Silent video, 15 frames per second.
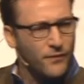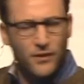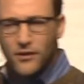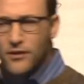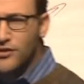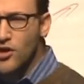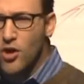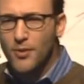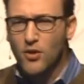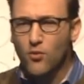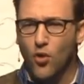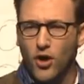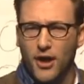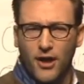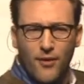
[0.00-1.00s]
There's nobody
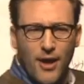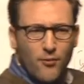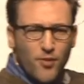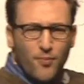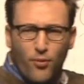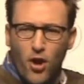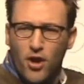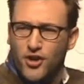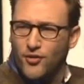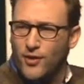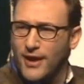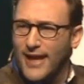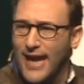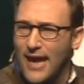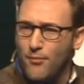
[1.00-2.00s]
walking around with Procter &
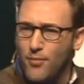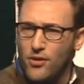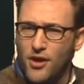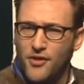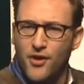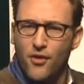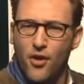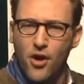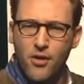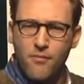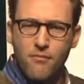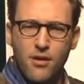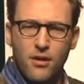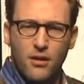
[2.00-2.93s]
Gamble on their arm.